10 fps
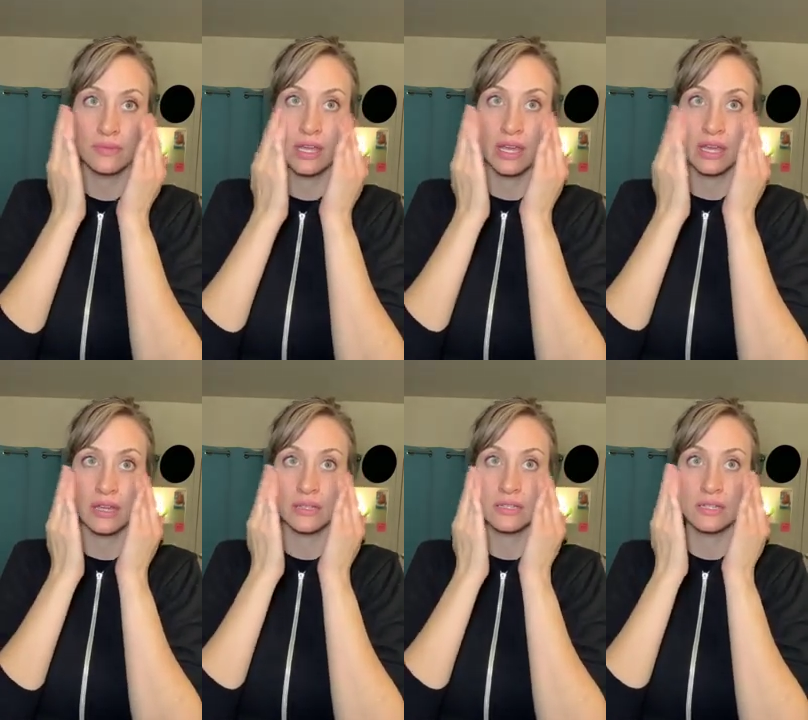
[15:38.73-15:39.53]

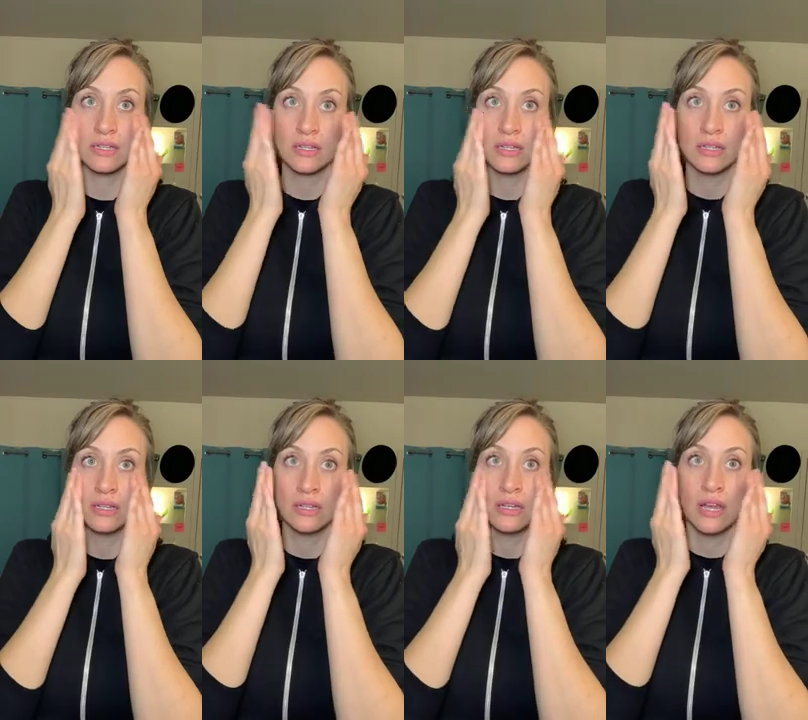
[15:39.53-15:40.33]
And
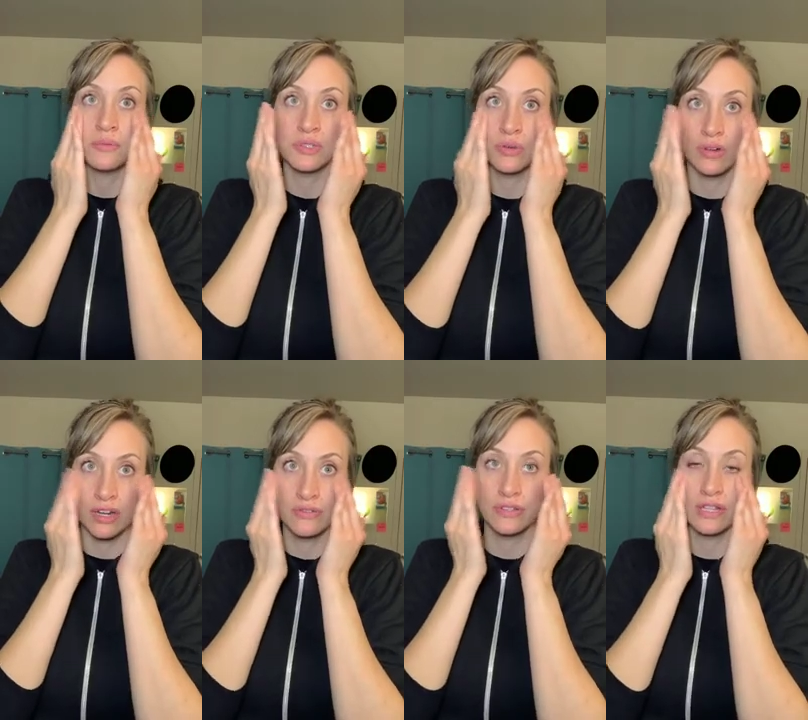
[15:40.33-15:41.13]
I'm so
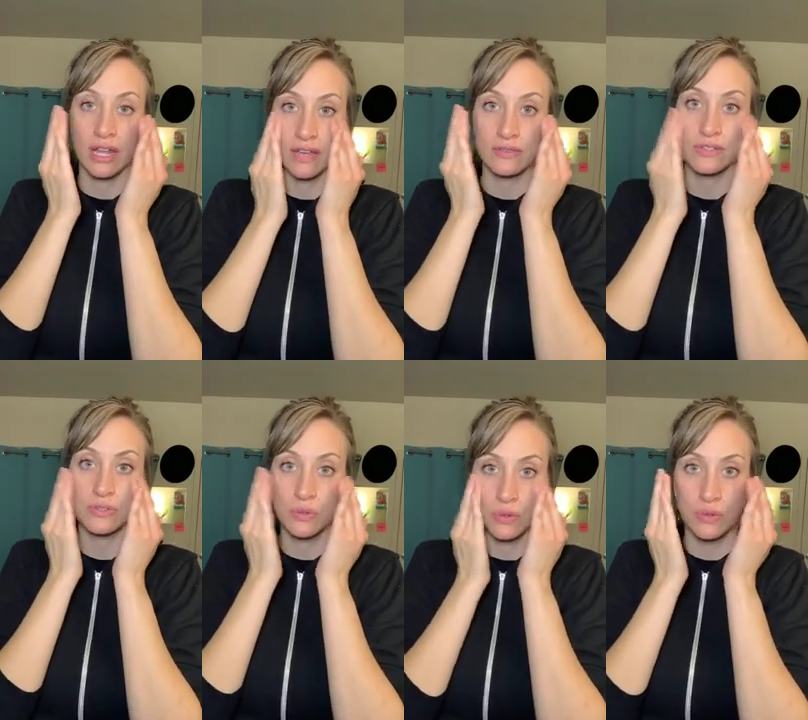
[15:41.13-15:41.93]
grateful that I have this
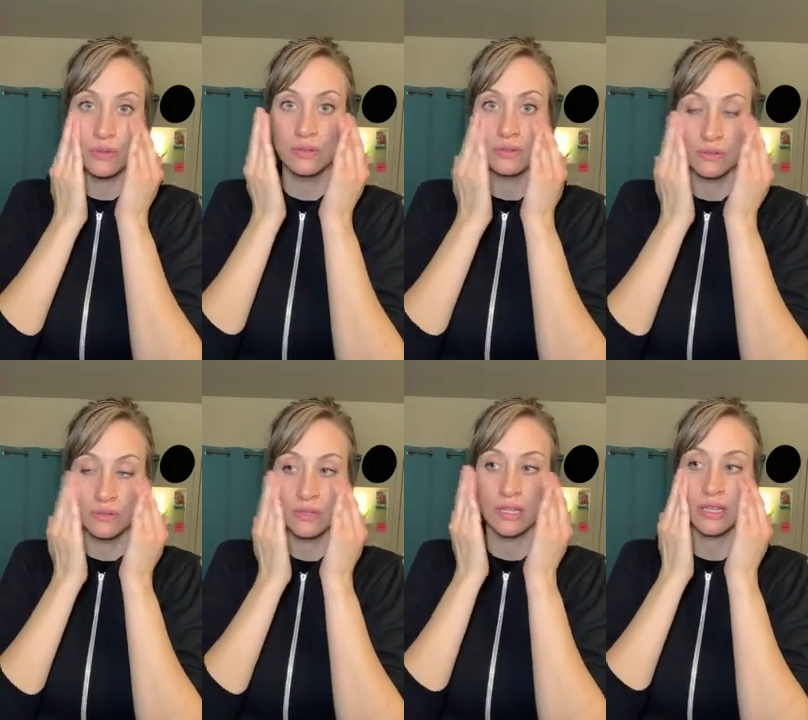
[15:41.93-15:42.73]
tool
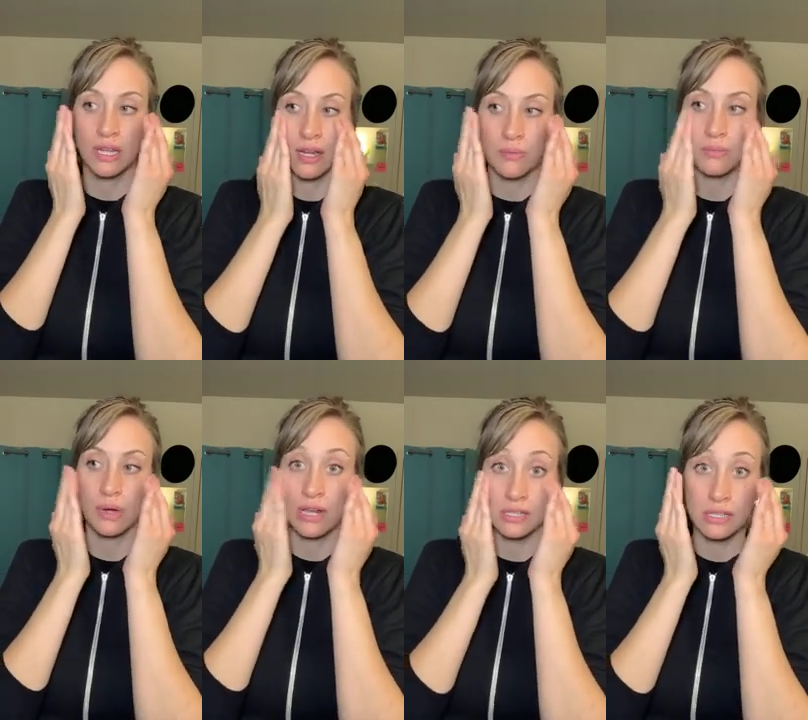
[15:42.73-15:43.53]
and that I'm
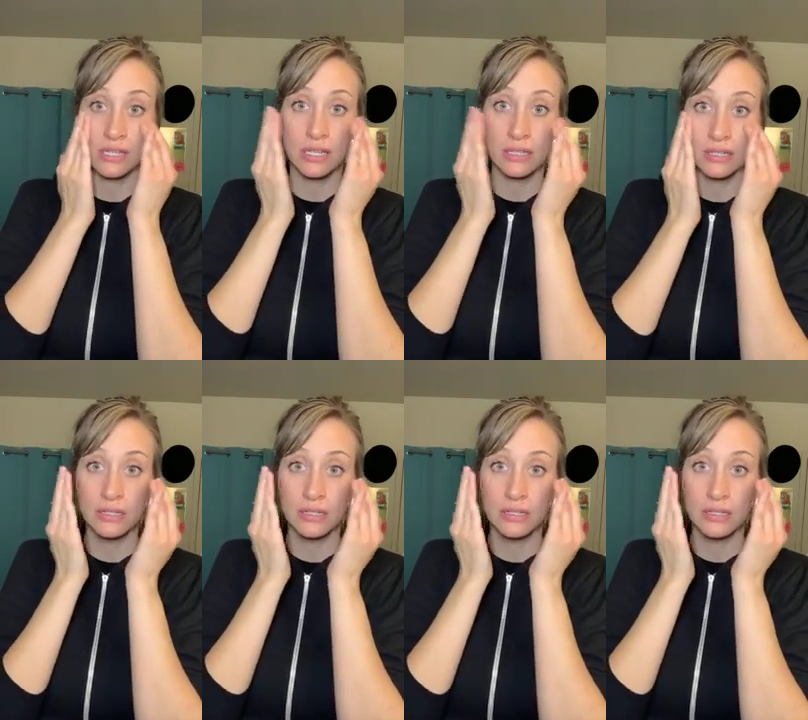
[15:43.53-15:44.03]
processing.